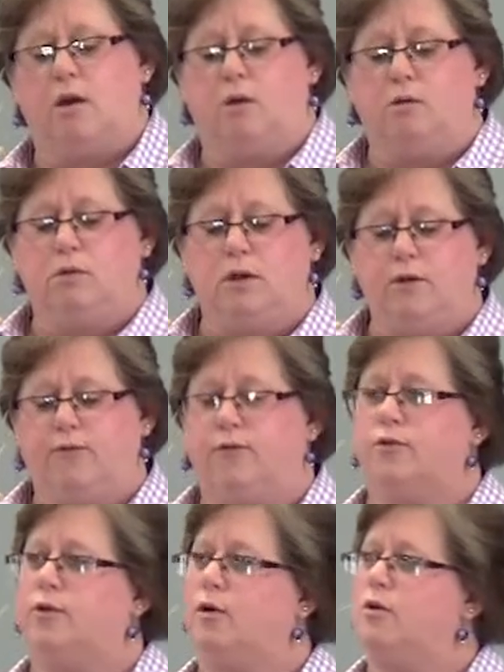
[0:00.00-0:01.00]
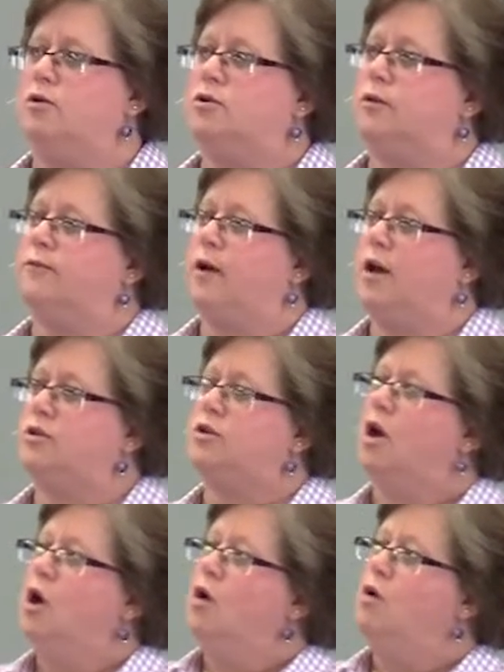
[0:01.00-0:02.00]
only for those of us
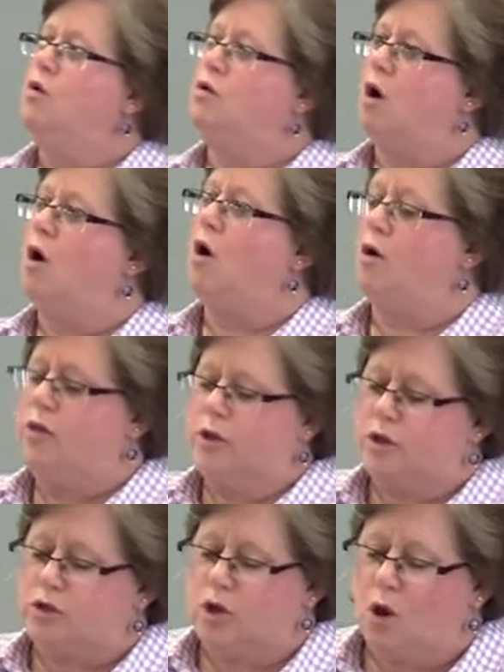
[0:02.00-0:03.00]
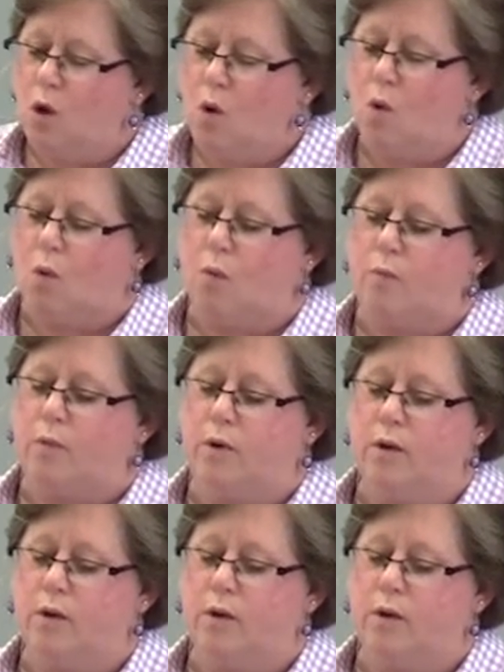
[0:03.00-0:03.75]
who call this home,